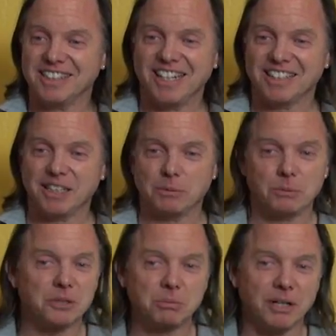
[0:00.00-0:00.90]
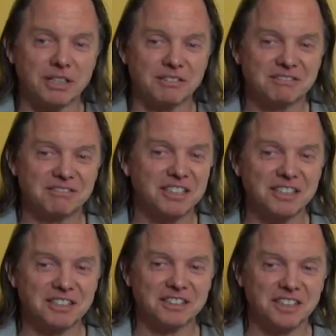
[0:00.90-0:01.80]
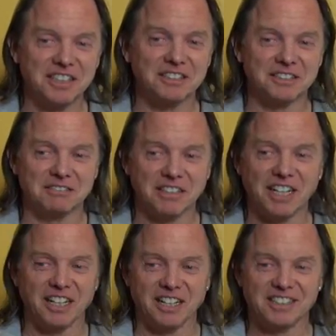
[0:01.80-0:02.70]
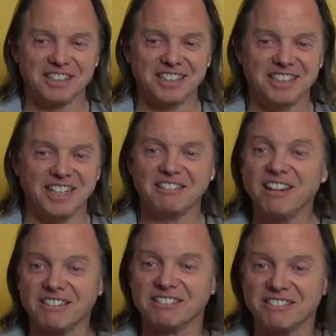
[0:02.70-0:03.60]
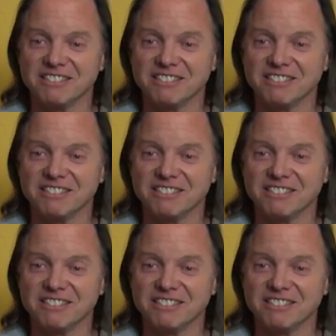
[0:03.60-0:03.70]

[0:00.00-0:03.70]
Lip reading: I said, which one, real, Lear, or rare? And she said, whoa.